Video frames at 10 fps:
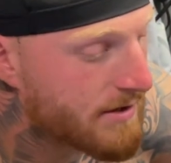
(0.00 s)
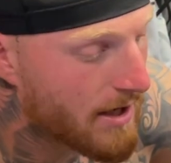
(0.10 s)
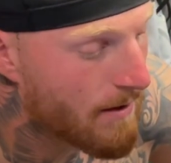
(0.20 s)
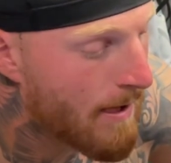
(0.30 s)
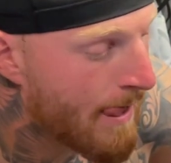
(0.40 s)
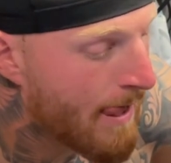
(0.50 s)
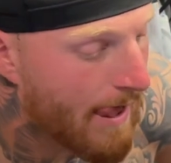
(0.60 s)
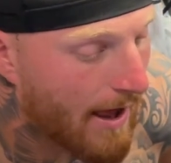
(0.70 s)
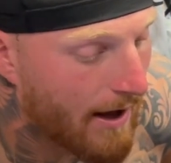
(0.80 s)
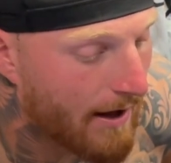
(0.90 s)
So,
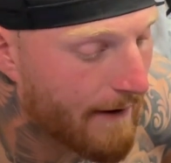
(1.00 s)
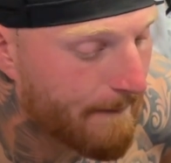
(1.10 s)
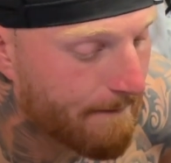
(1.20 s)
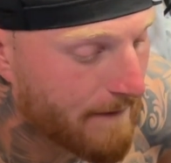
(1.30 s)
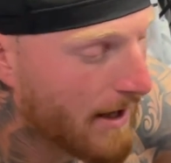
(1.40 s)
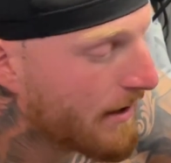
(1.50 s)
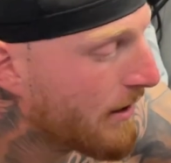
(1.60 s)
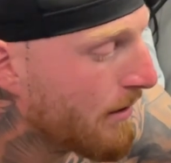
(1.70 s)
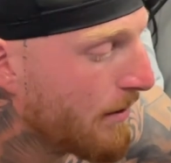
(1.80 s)
yeah, you know,